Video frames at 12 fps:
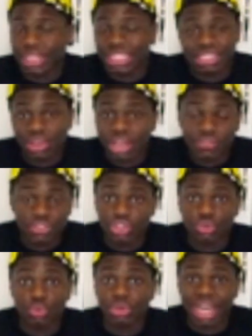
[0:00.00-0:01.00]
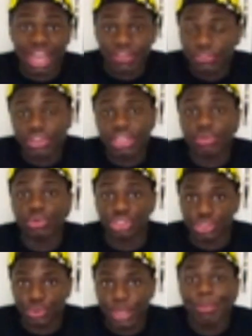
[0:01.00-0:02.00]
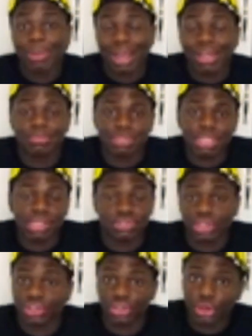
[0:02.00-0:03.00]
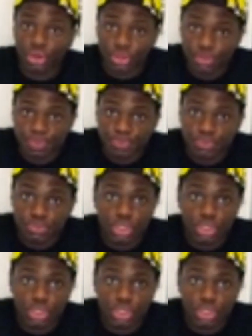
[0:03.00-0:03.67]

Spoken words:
they still have to do whatever they were doing by themselves on their own.